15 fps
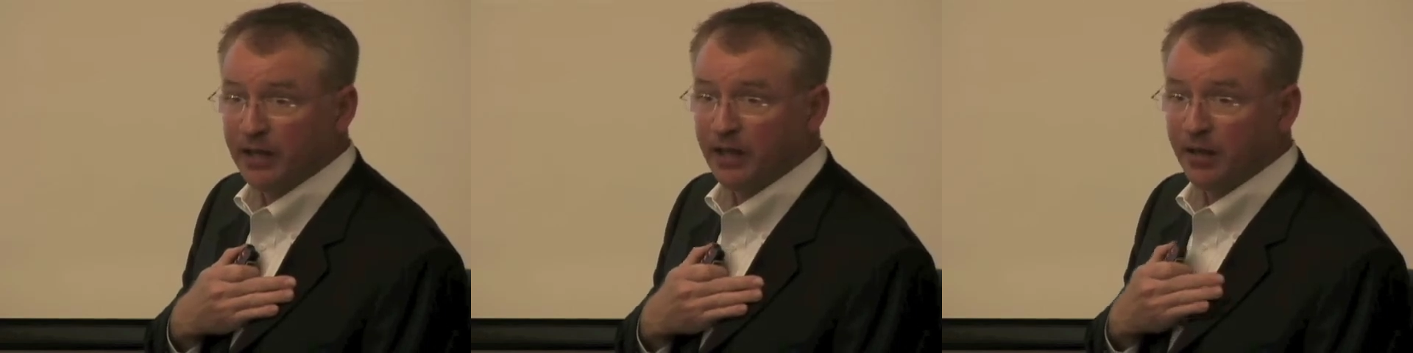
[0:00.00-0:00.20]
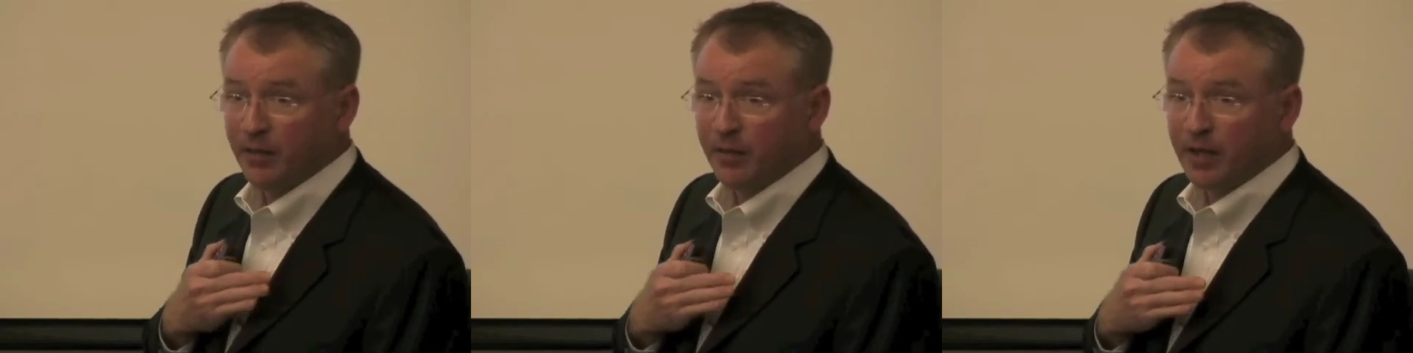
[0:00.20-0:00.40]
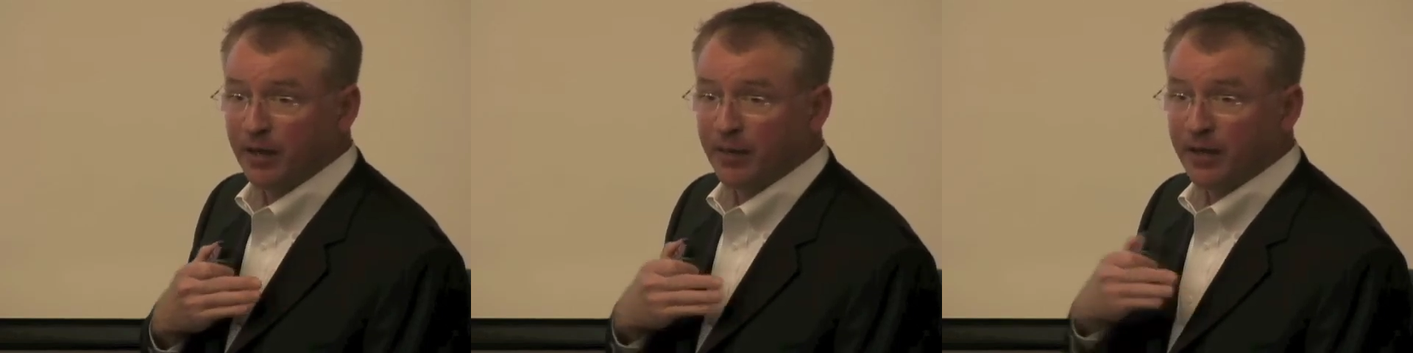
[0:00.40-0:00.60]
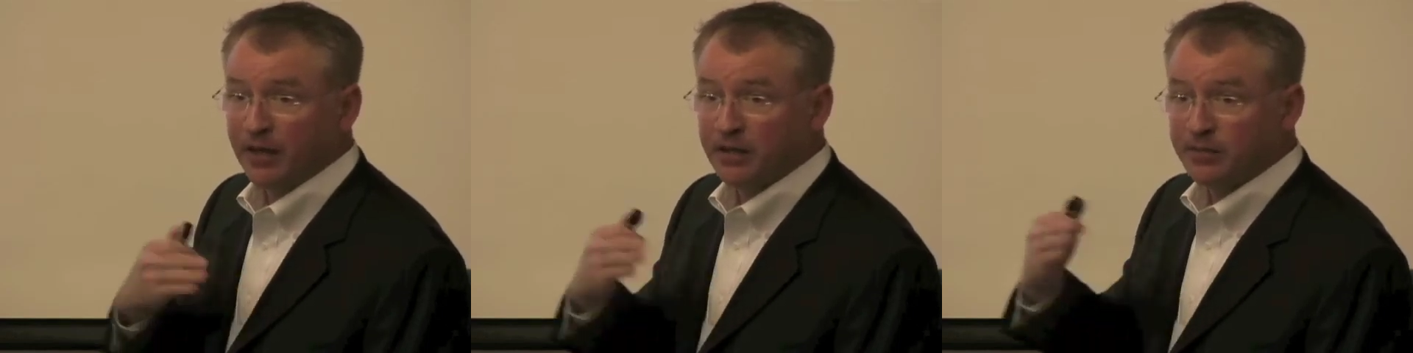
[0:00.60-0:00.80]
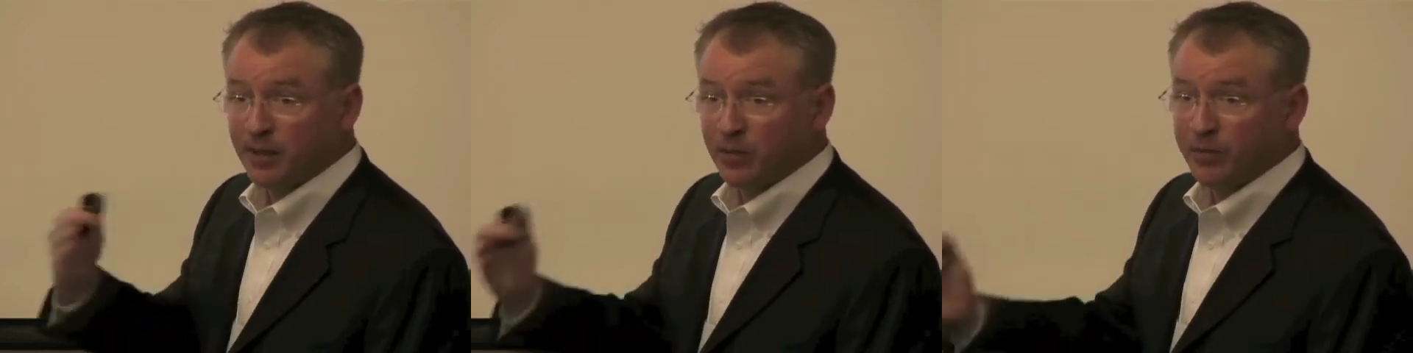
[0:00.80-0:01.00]
The number of time I
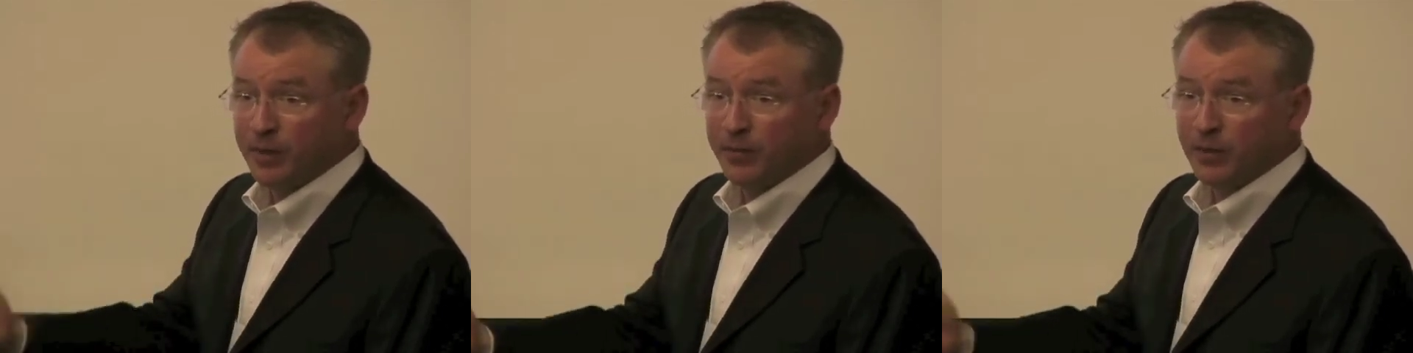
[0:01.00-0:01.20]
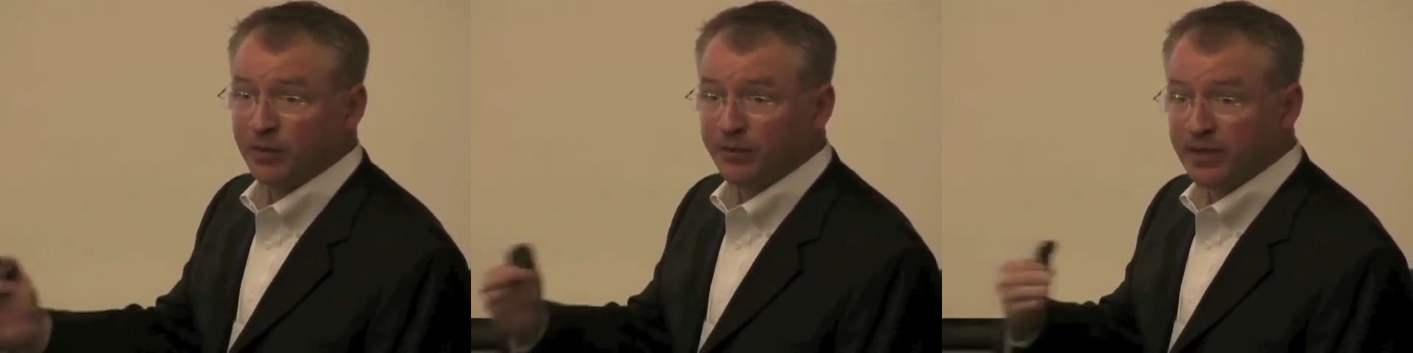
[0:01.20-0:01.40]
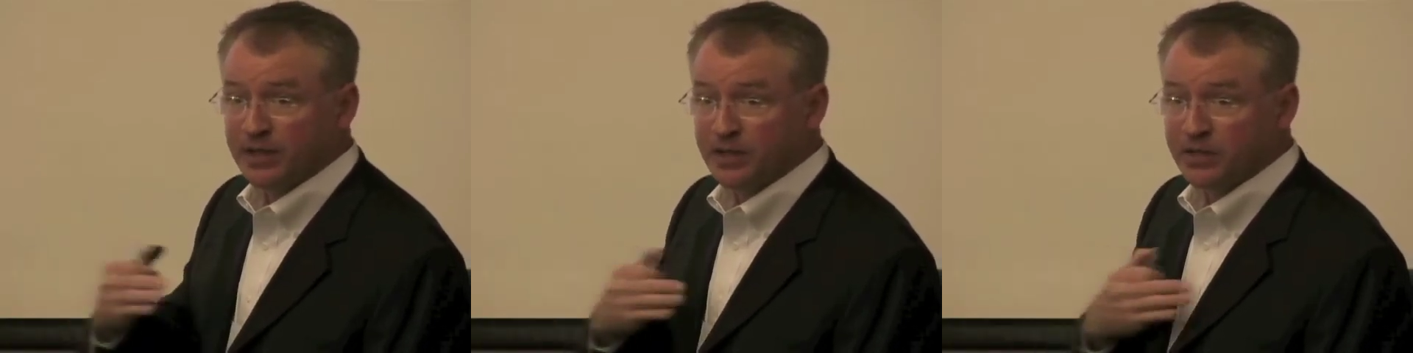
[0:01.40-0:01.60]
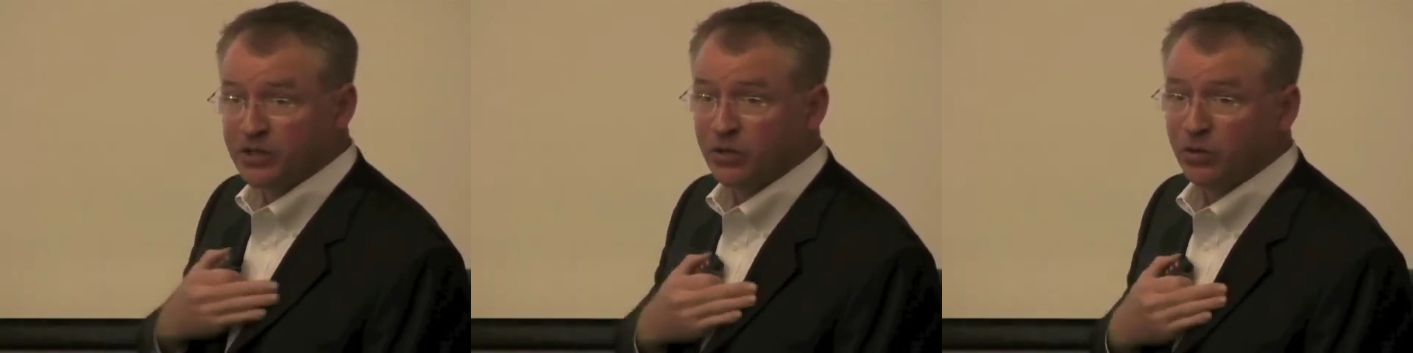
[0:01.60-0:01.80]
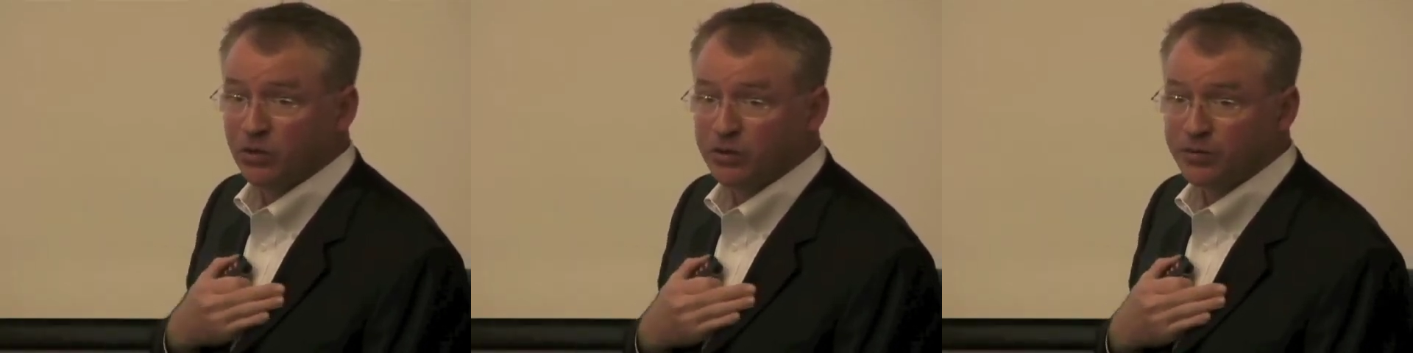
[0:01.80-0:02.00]
spend with people in the business
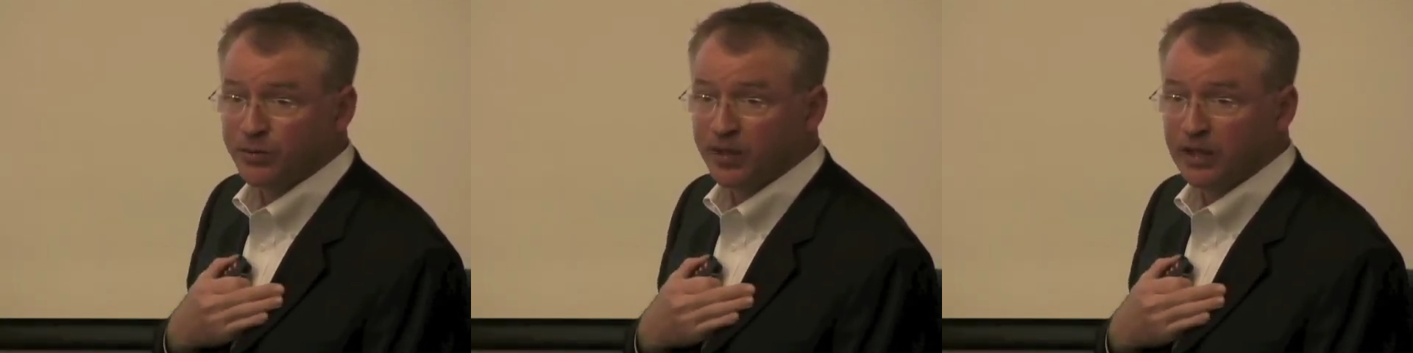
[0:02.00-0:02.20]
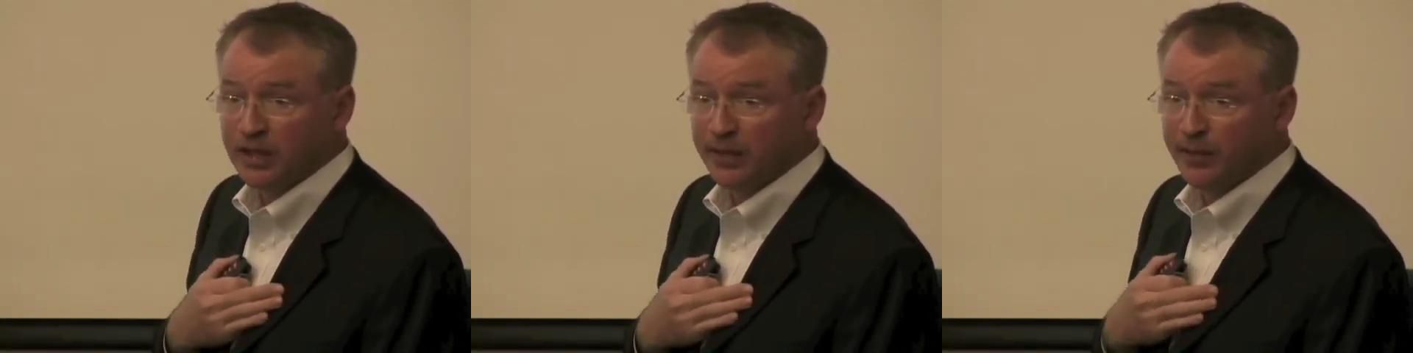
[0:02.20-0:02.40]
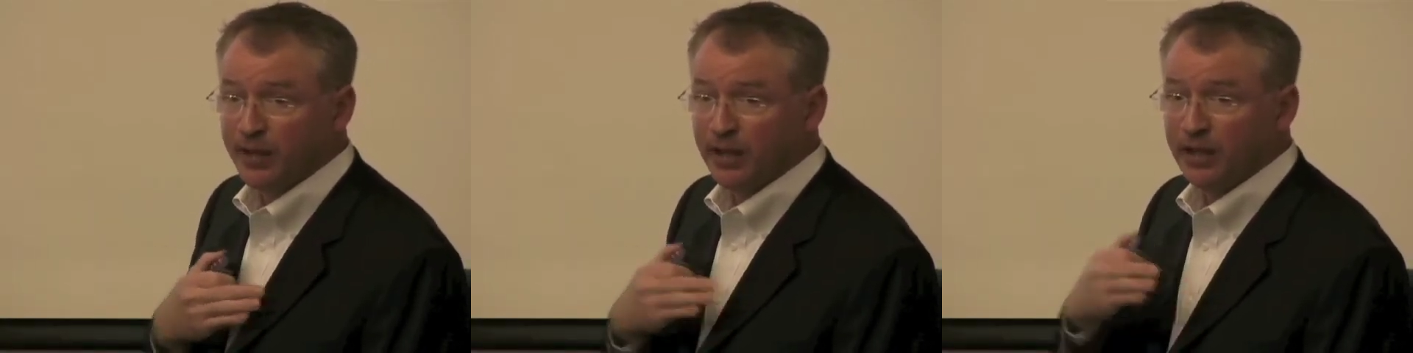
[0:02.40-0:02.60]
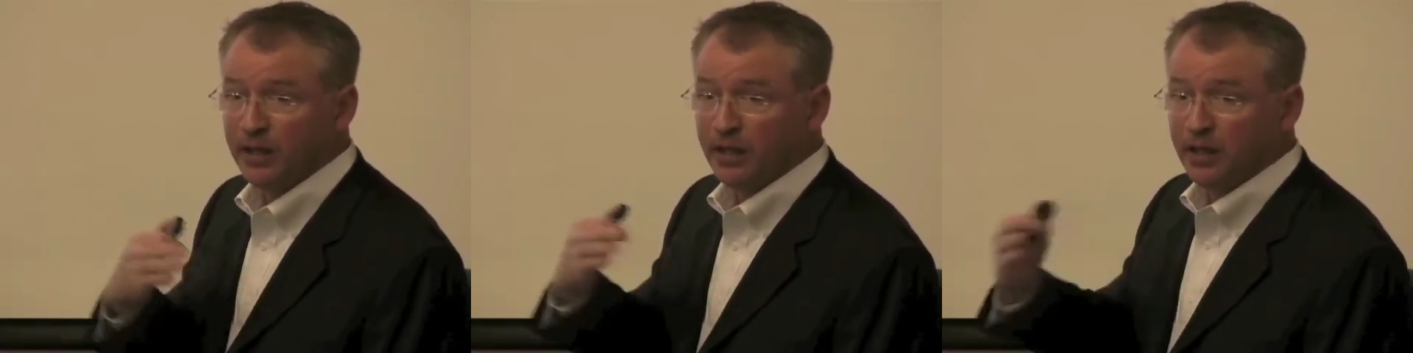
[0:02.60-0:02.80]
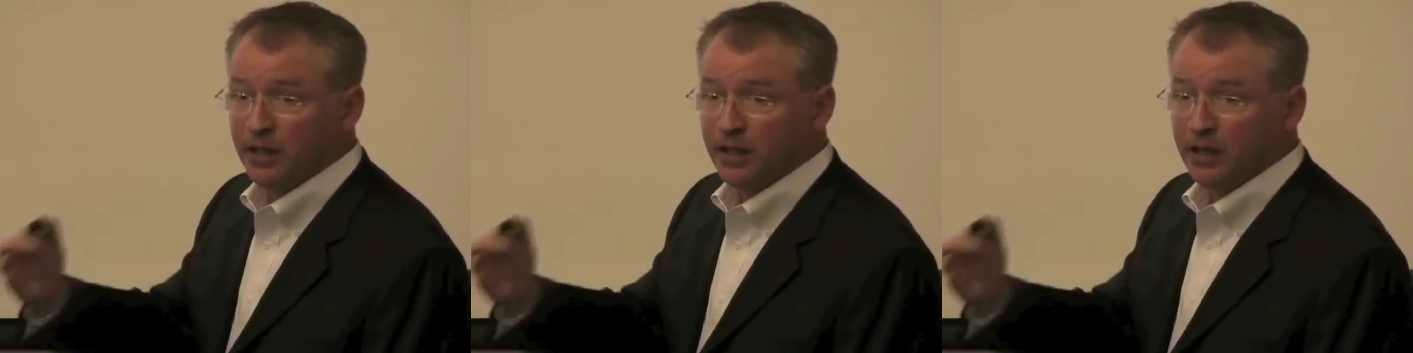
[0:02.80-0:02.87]
school is pretty limited.